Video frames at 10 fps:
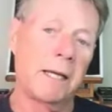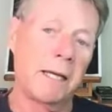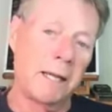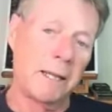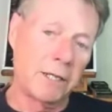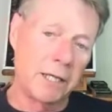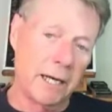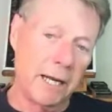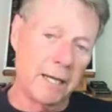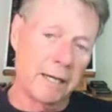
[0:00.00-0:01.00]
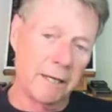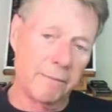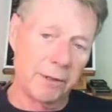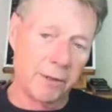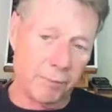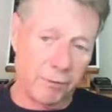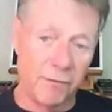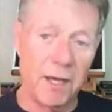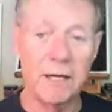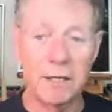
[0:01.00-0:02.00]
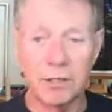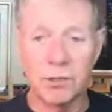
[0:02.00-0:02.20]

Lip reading: and the DNA inhibitor prevented its